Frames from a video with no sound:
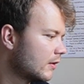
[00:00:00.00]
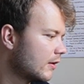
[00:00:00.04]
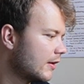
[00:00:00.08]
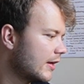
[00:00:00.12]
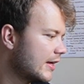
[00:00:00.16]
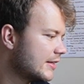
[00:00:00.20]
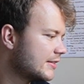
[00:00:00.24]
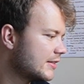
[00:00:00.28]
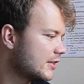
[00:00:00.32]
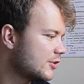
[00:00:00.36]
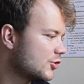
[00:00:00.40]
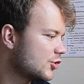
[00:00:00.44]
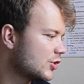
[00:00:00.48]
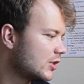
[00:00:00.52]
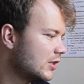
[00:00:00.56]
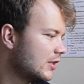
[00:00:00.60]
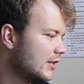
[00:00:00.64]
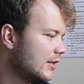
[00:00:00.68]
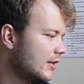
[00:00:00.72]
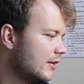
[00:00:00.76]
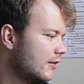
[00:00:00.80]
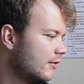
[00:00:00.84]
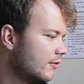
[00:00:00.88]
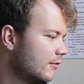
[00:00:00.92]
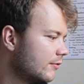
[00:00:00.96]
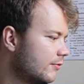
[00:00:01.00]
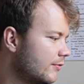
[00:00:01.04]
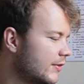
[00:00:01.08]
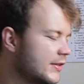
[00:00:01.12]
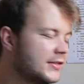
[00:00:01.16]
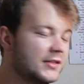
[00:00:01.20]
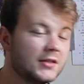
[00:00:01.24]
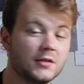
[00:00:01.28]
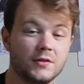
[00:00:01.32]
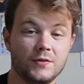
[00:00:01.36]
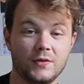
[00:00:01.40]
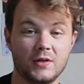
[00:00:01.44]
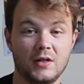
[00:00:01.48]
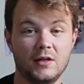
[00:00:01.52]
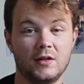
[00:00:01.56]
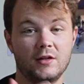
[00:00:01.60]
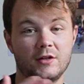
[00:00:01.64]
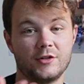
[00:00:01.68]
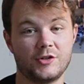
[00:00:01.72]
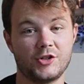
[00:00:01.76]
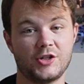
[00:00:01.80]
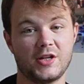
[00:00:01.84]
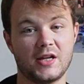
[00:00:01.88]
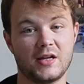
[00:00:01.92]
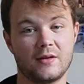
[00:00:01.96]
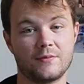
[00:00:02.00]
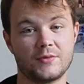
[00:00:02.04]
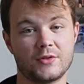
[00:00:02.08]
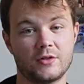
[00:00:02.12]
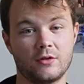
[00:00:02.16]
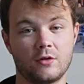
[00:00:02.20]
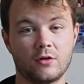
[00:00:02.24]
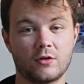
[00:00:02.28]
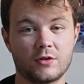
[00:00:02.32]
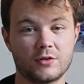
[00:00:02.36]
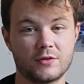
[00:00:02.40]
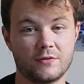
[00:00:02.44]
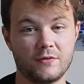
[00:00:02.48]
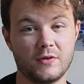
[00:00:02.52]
essentially this is for large cap stocks